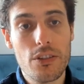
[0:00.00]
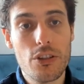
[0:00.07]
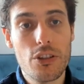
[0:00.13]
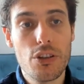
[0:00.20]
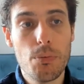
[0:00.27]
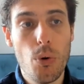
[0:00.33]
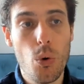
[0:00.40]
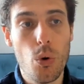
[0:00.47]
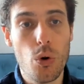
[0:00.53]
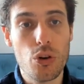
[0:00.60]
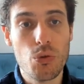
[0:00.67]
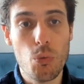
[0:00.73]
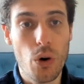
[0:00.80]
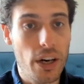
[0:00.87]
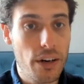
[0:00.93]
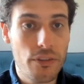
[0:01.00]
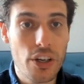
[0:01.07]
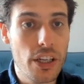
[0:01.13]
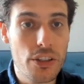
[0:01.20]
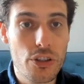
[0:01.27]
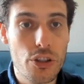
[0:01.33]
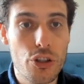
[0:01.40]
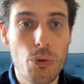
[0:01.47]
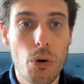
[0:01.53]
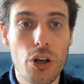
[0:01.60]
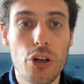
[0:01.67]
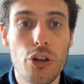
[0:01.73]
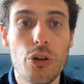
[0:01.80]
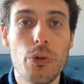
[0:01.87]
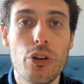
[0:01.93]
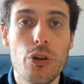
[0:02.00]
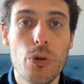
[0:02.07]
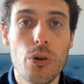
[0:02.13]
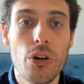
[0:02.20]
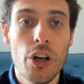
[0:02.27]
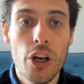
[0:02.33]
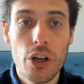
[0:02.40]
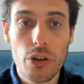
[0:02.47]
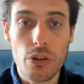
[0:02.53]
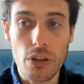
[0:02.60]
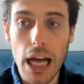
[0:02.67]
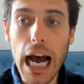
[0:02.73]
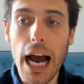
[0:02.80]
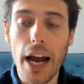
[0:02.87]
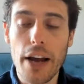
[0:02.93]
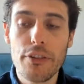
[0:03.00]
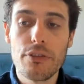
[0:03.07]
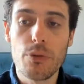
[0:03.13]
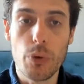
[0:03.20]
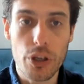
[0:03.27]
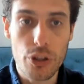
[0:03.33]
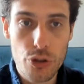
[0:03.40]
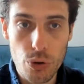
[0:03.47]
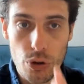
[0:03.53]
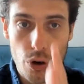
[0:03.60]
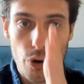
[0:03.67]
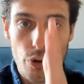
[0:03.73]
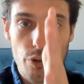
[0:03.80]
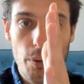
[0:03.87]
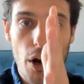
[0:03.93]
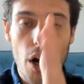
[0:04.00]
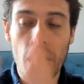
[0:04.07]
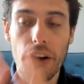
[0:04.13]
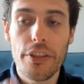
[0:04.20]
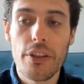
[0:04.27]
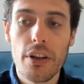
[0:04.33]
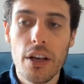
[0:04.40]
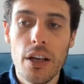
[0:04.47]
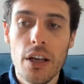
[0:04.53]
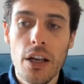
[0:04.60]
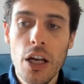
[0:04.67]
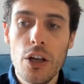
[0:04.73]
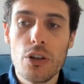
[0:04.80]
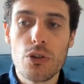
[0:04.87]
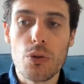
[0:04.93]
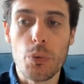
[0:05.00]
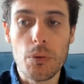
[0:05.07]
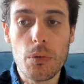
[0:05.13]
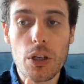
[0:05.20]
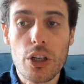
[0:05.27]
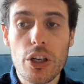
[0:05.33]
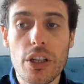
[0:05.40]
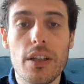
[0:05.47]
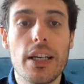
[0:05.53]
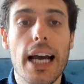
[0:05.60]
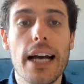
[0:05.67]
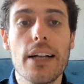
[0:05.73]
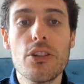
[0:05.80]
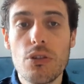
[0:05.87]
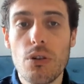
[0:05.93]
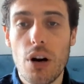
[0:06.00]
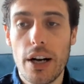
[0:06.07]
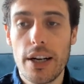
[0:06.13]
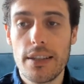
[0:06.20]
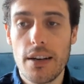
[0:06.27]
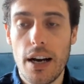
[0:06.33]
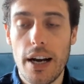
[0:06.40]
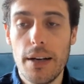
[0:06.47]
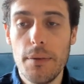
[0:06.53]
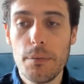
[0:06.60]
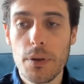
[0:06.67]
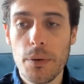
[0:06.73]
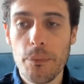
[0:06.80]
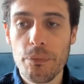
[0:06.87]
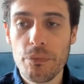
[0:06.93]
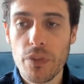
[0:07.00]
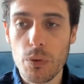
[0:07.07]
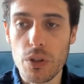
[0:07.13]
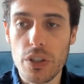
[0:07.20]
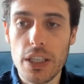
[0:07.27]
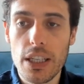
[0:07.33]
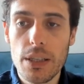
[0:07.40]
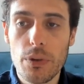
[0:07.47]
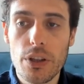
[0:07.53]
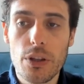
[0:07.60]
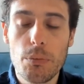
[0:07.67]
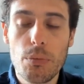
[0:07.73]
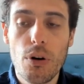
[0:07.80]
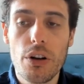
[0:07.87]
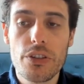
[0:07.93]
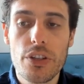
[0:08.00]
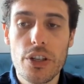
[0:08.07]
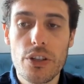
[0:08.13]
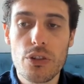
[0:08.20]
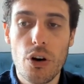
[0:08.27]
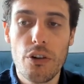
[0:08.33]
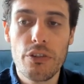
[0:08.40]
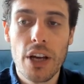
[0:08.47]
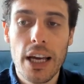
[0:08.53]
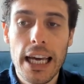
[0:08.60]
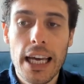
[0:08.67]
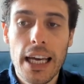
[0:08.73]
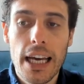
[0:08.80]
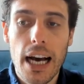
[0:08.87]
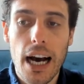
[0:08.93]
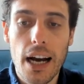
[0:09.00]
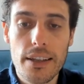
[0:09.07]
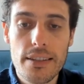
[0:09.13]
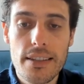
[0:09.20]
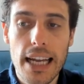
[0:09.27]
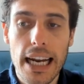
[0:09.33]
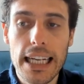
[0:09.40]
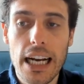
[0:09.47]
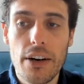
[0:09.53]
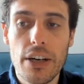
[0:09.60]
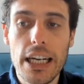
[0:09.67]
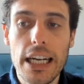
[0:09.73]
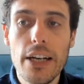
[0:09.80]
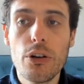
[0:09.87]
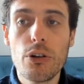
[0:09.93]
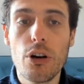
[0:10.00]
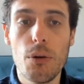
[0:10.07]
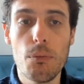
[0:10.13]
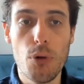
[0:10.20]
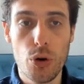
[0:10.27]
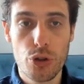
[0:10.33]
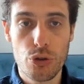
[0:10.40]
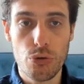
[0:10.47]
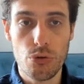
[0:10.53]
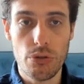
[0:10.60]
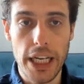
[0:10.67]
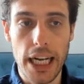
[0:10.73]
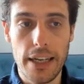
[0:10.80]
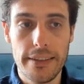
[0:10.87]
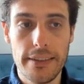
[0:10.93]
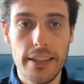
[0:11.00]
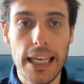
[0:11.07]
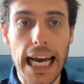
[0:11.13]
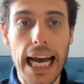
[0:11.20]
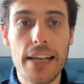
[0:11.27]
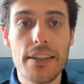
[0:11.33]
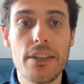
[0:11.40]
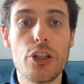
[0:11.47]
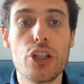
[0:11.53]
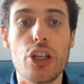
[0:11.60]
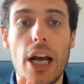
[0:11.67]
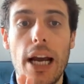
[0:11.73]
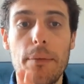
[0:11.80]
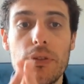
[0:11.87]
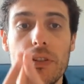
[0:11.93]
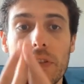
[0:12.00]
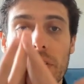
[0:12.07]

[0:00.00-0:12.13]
support whatever it is that you want to do with your life. What is your growth path? So when we look at the Cancer archetype, we're dealing with the process of understanding our inner emotional reality as it shapes